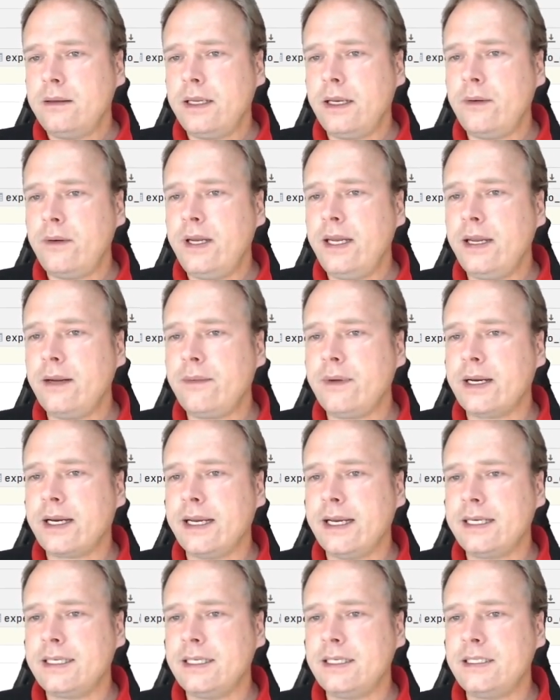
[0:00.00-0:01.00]
Then here we
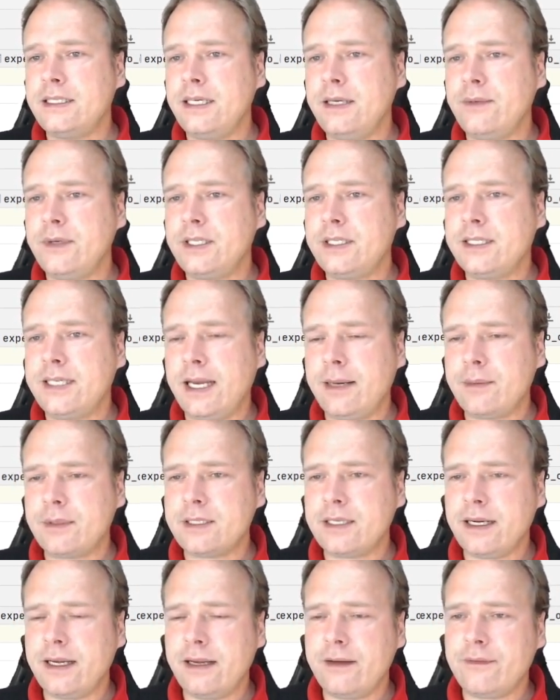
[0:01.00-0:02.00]
can actually see which
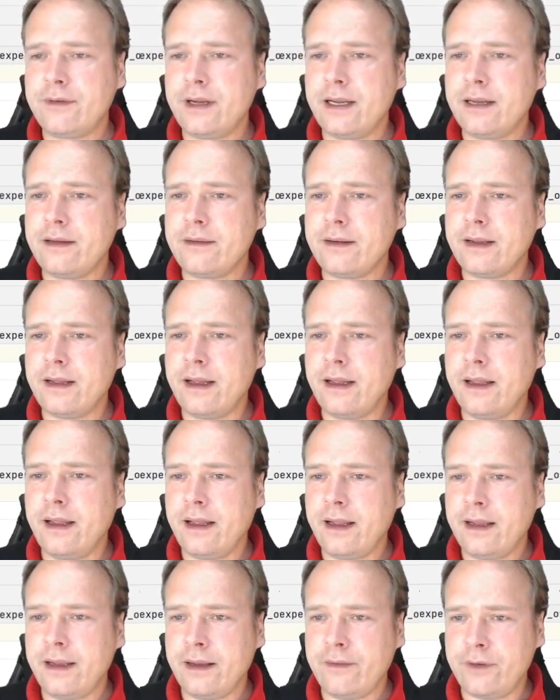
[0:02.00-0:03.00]
tables I have.
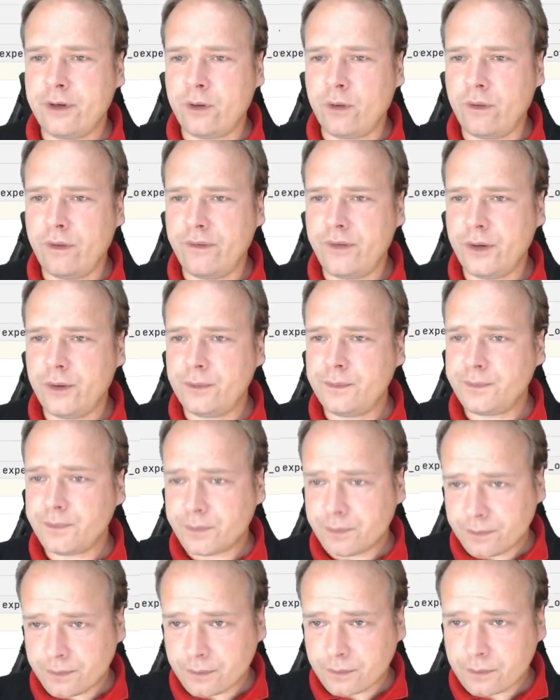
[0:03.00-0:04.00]
I have an overview.
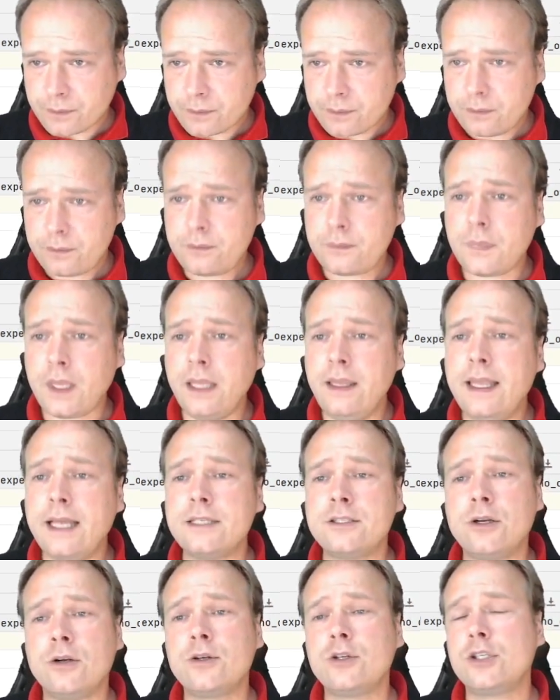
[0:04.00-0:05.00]

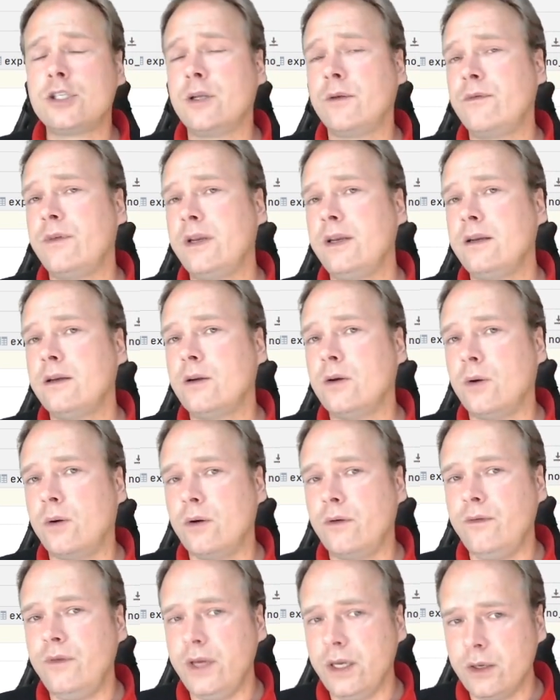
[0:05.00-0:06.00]
There's also something
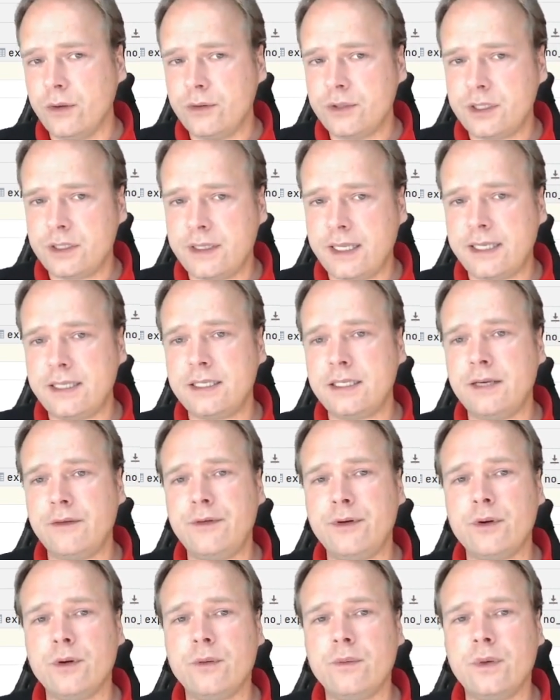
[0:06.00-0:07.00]
called views. That is
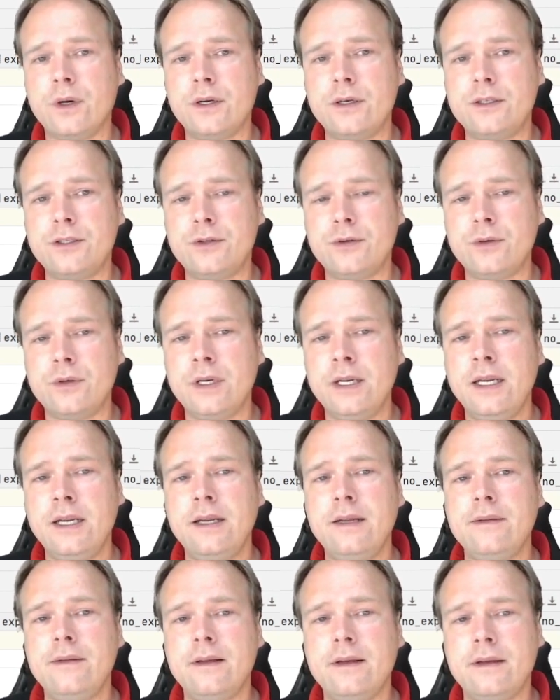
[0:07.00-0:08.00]
if you don't want to
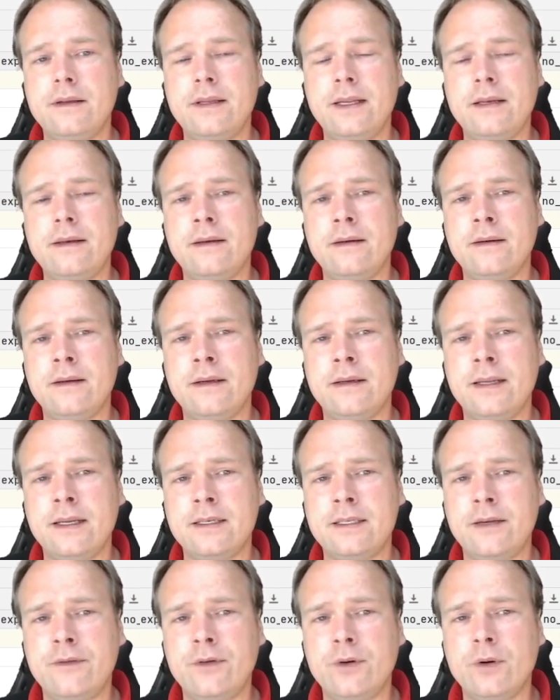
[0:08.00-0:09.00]

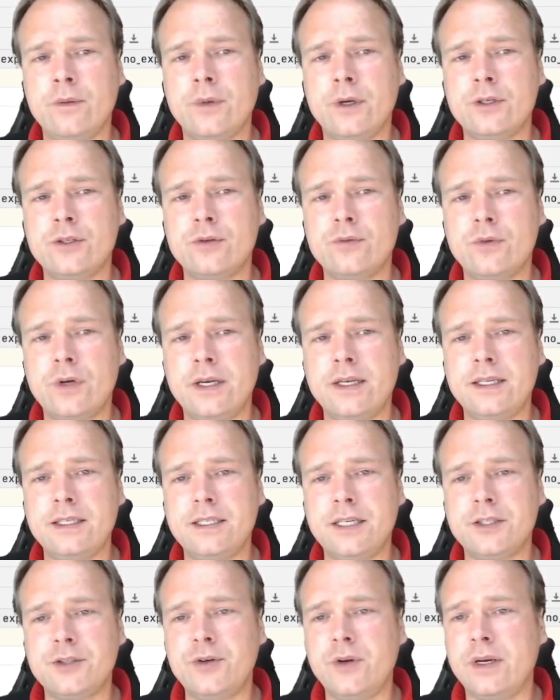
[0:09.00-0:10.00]
run
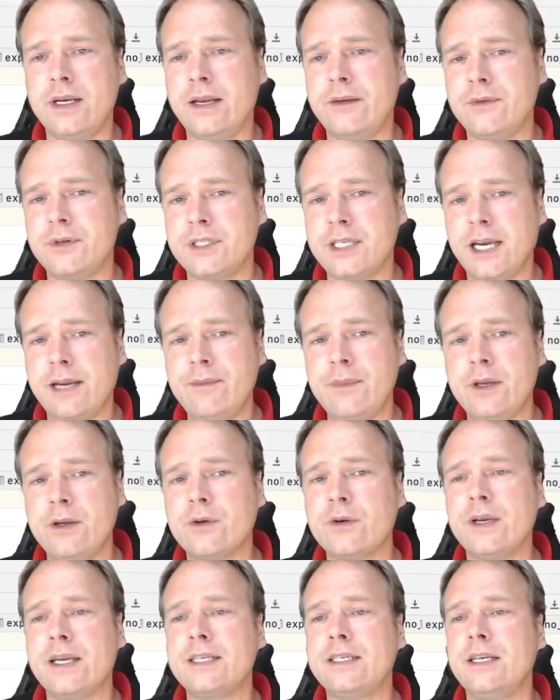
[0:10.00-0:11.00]
this SQL every time, then
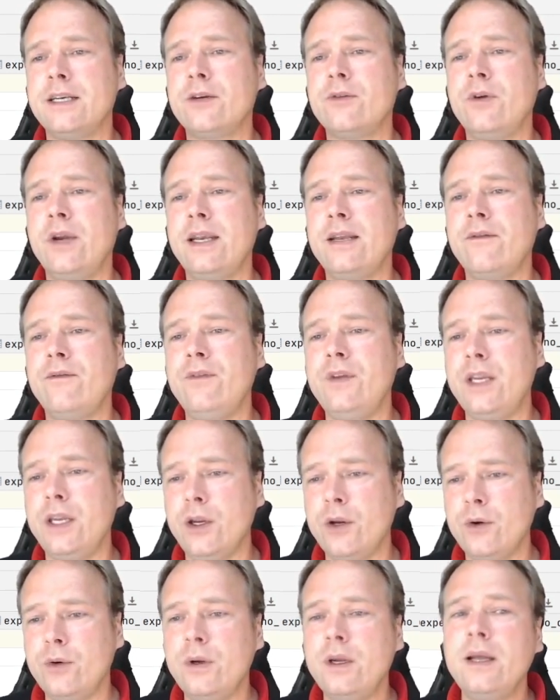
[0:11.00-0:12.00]
you can actually create a
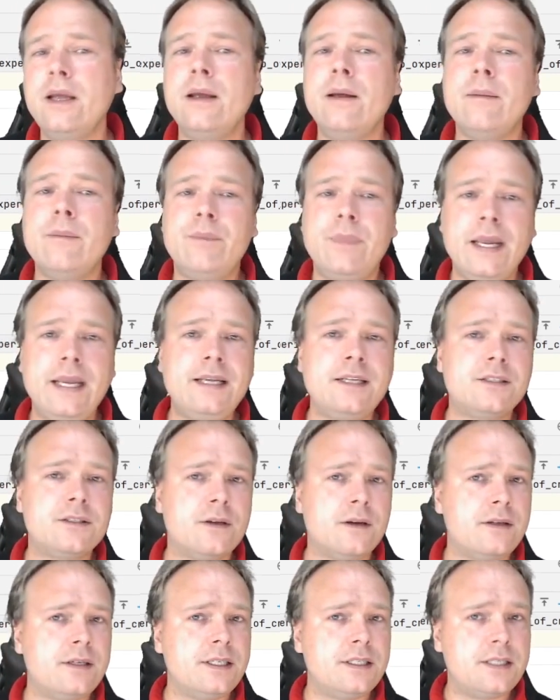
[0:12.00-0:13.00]
view
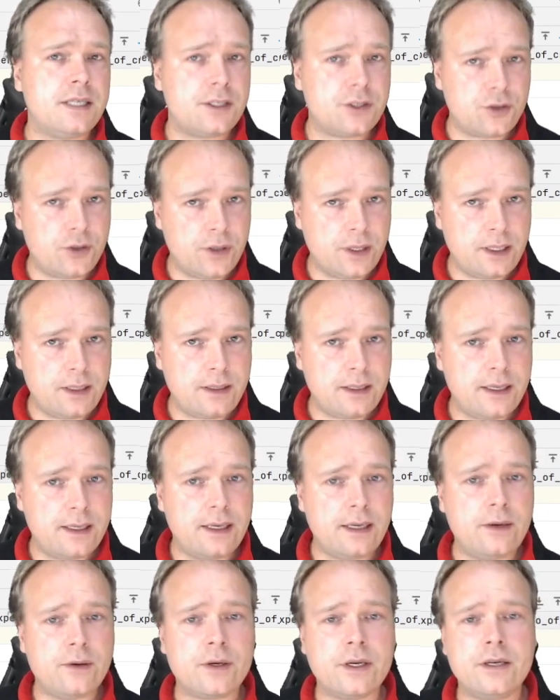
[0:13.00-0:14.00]
based on this SQL,
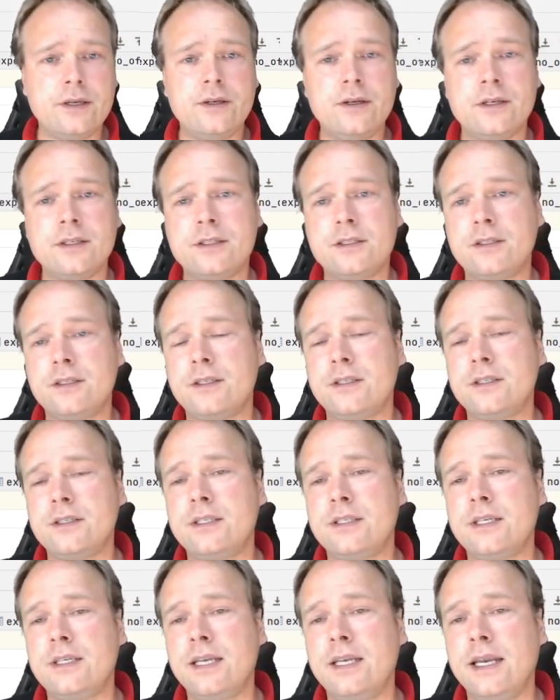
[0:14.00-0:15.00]
and then you can just
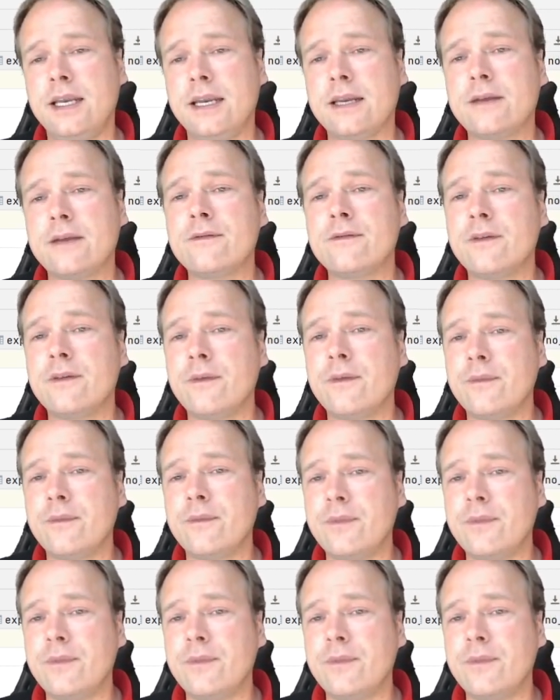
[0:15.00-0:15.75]
select from that.